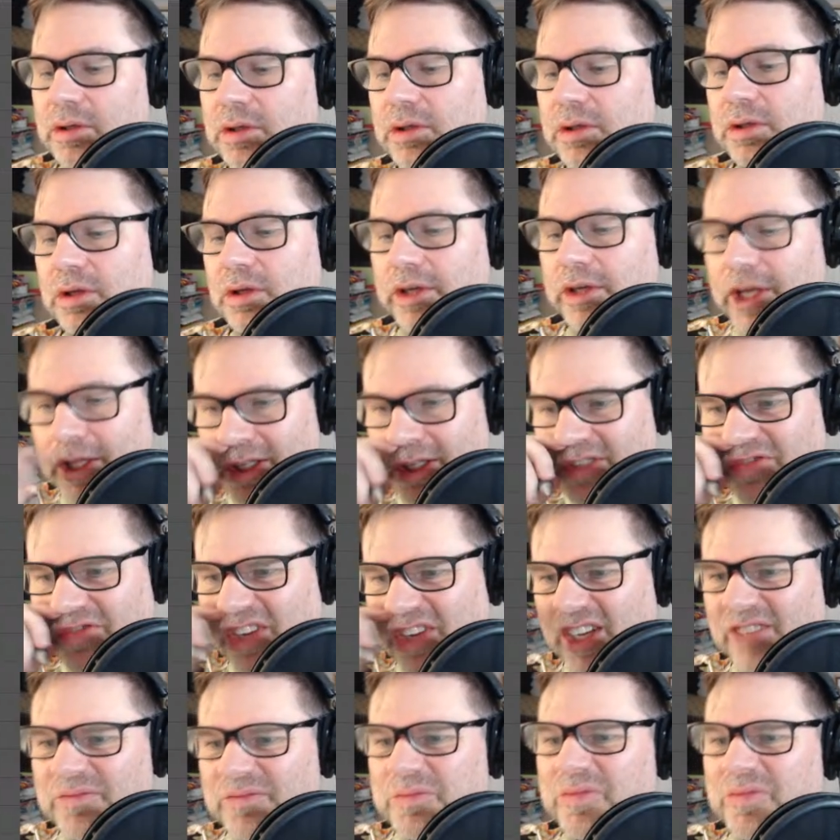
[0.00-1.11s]
Okay, that's
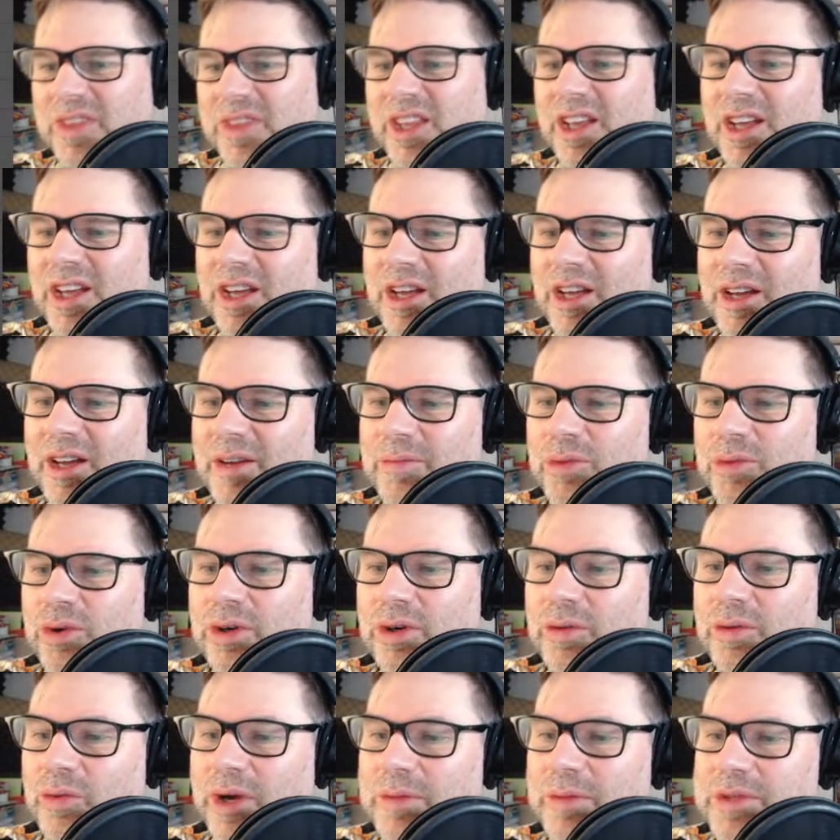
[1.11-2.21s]
fine. More
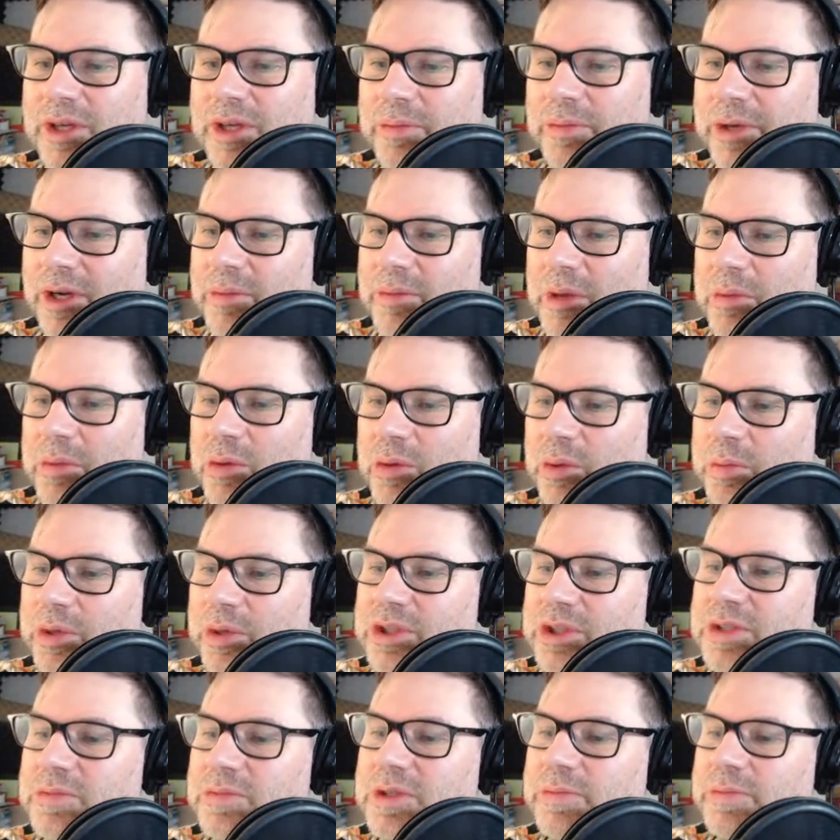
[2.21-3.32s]
webs up here. Maybe we'll put
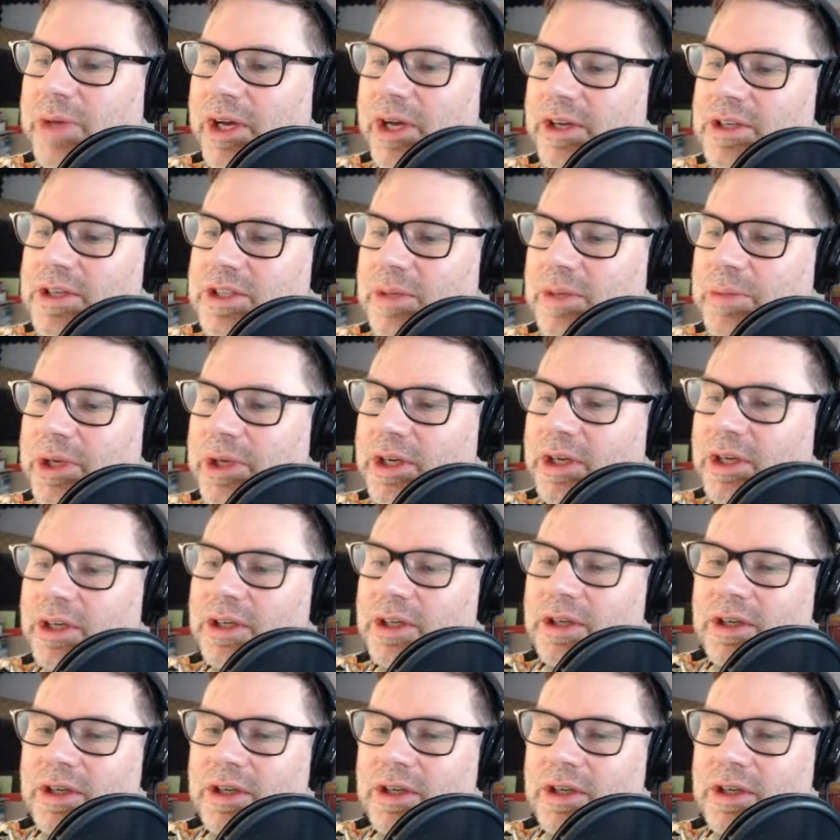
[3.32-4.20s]
some spiders up here.